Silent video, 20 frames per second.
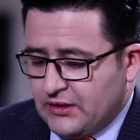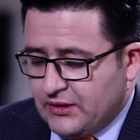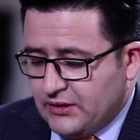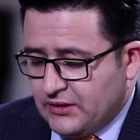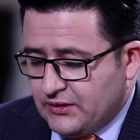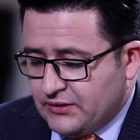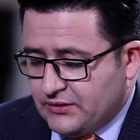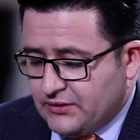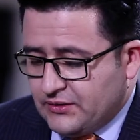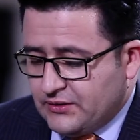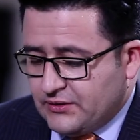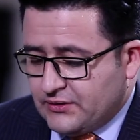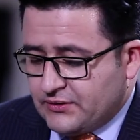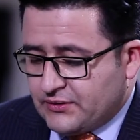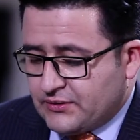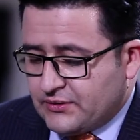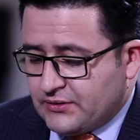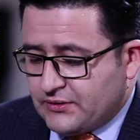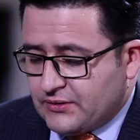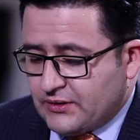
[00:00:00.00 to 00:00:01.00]
It
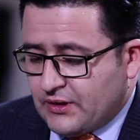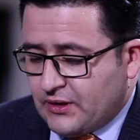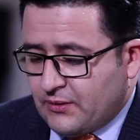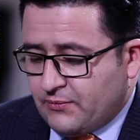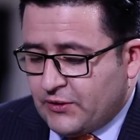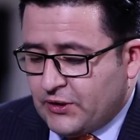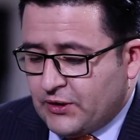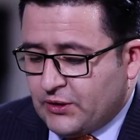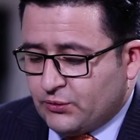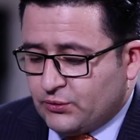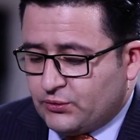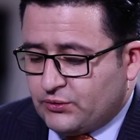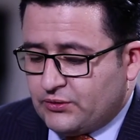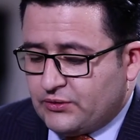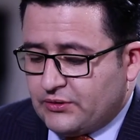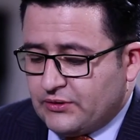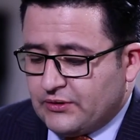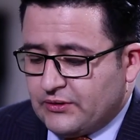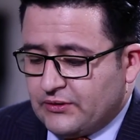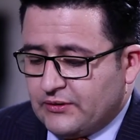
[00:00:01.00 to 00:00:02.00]
is about
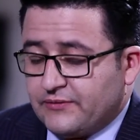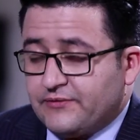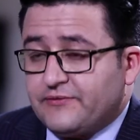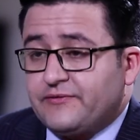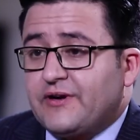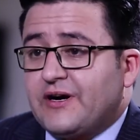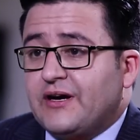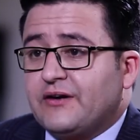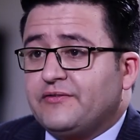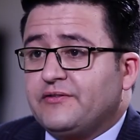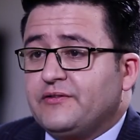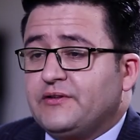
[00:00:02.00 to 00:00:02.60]
5